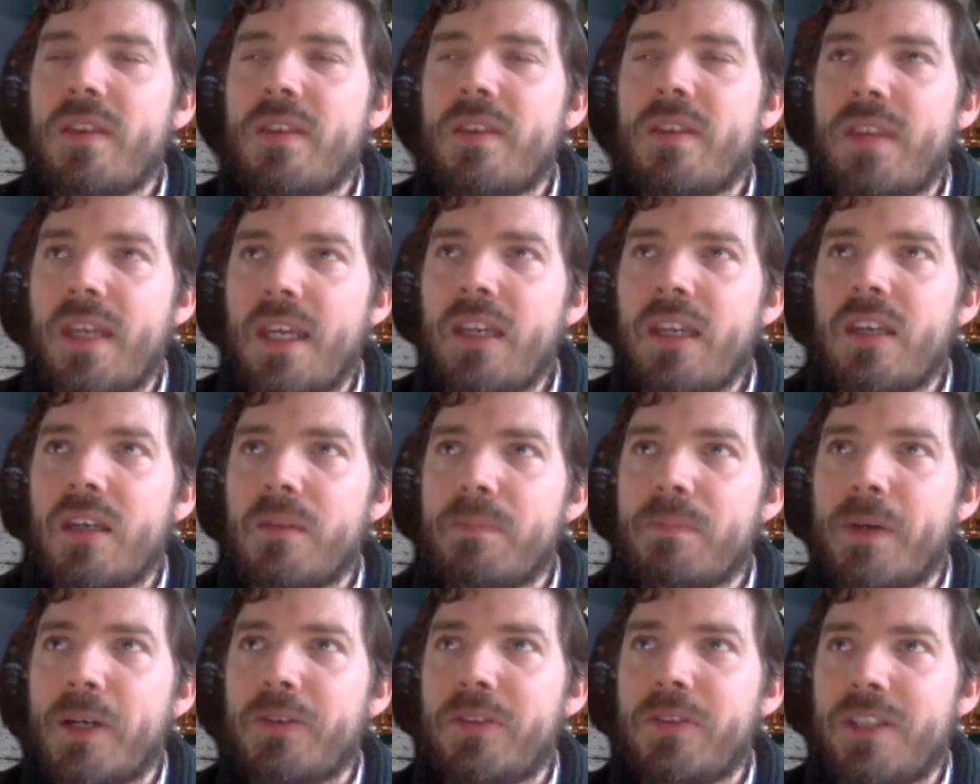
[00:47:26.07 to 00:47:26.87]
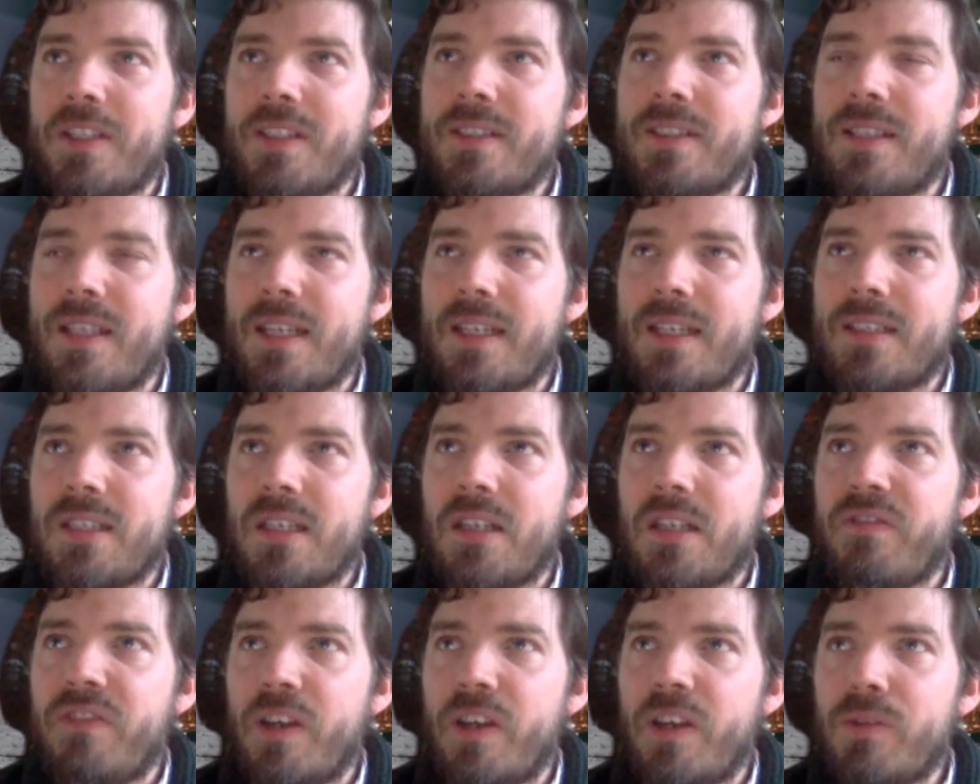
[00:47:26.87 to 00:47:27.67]
think about these things
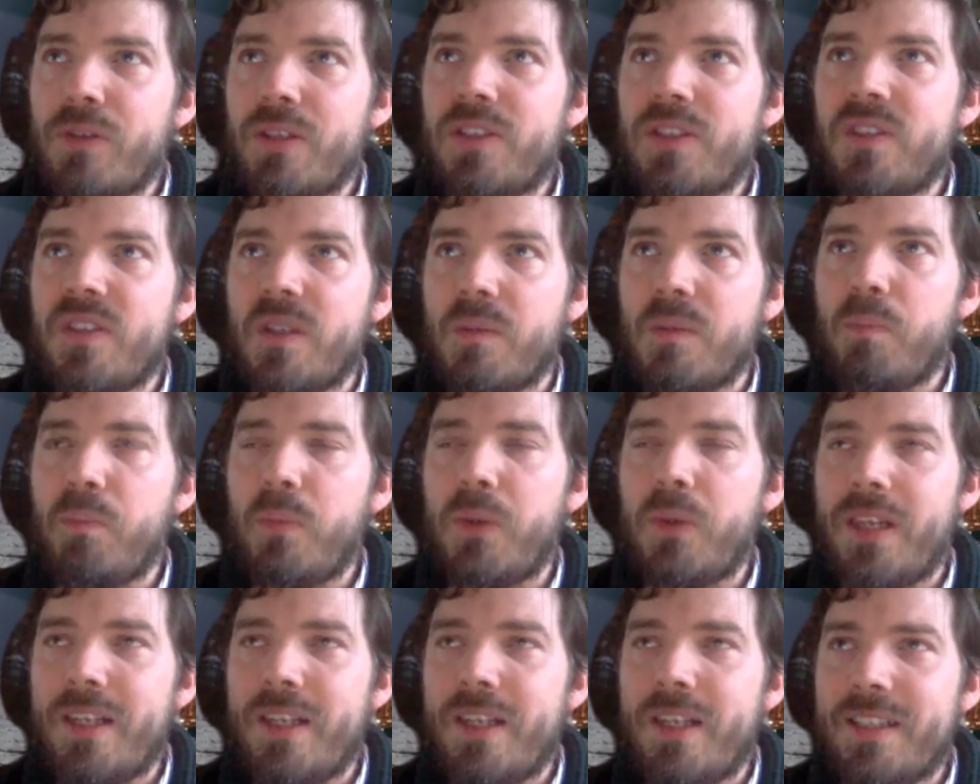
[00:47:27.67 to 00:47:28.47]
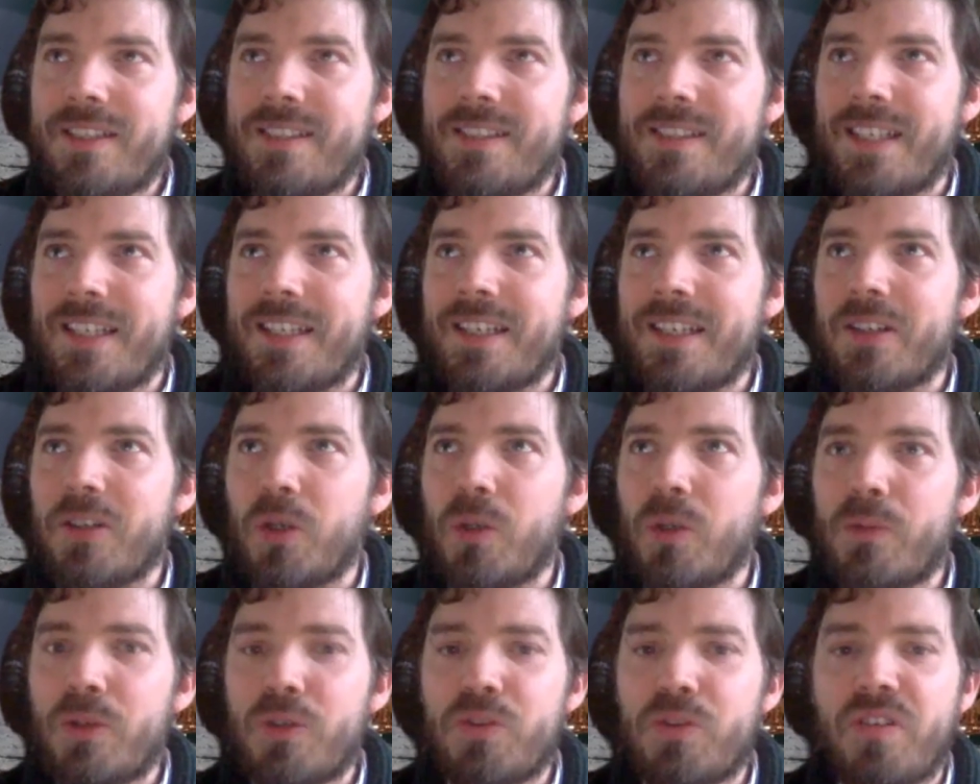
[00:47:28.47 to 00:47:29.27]
in very simplistic,
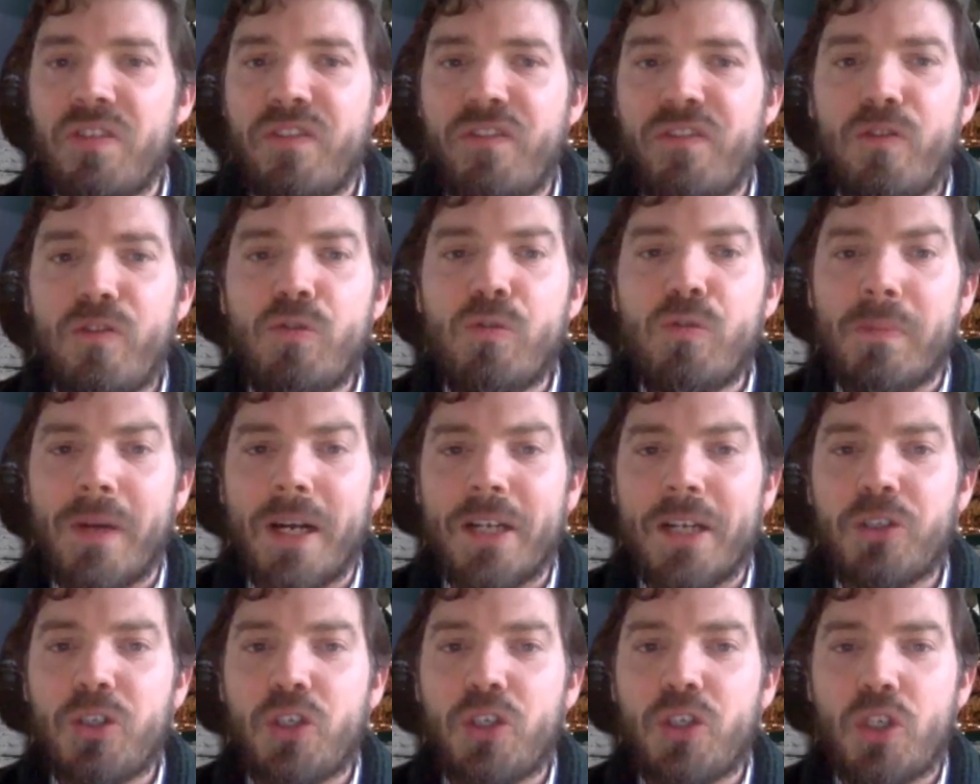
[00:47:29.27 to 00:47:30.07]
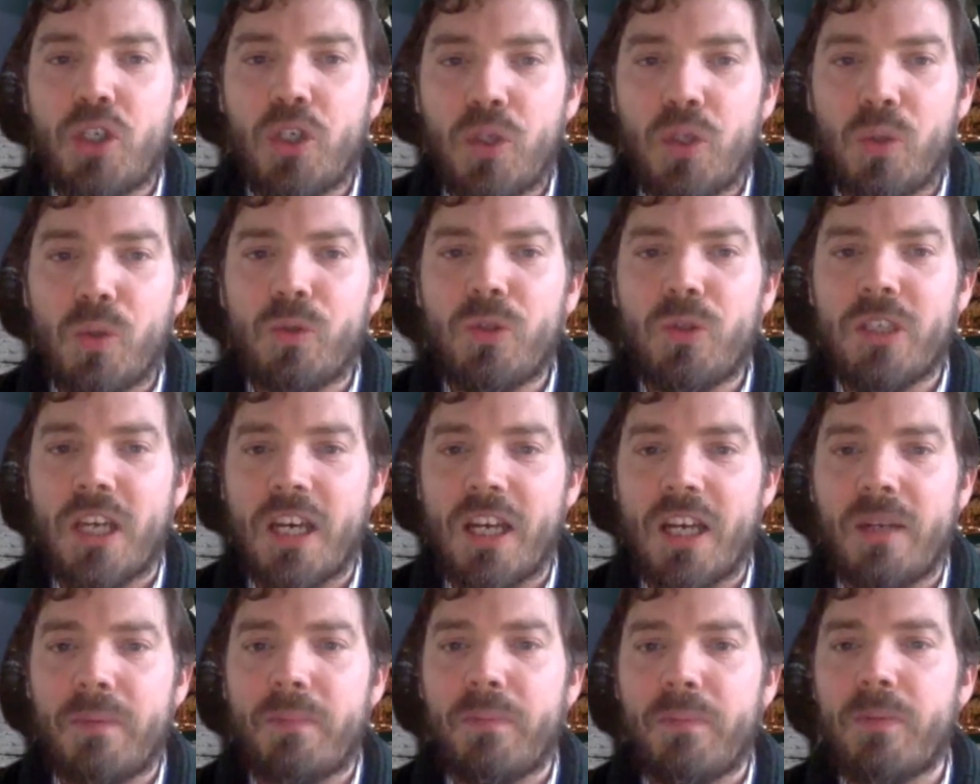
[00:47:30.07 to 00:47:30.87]
almost Fu Manchu
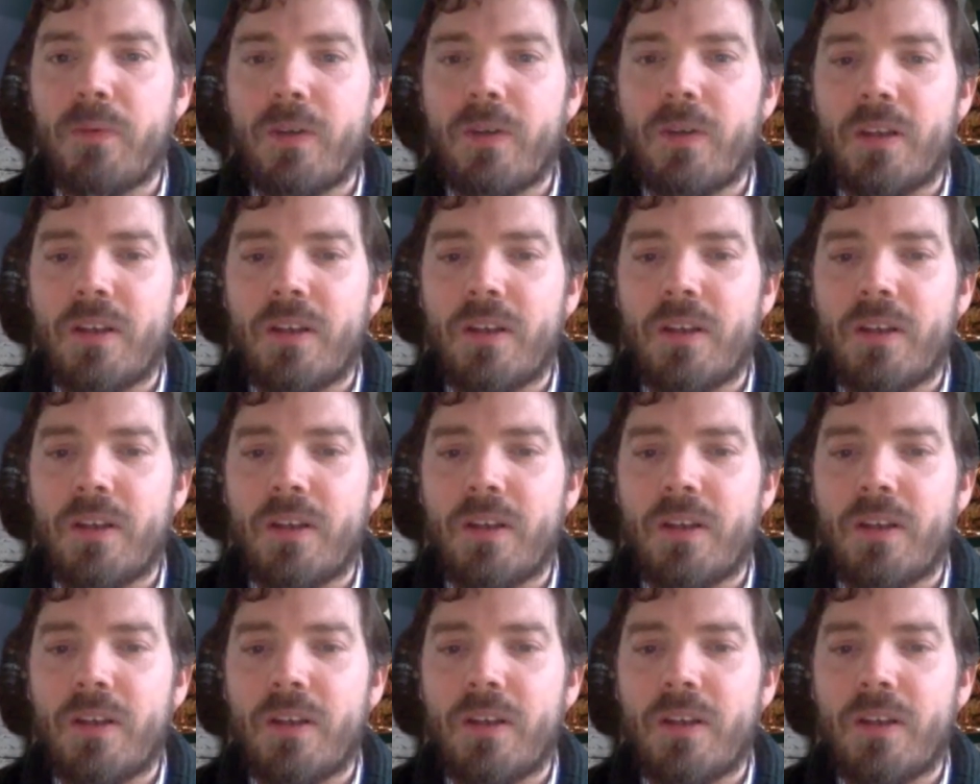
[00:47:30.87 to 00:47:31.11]
type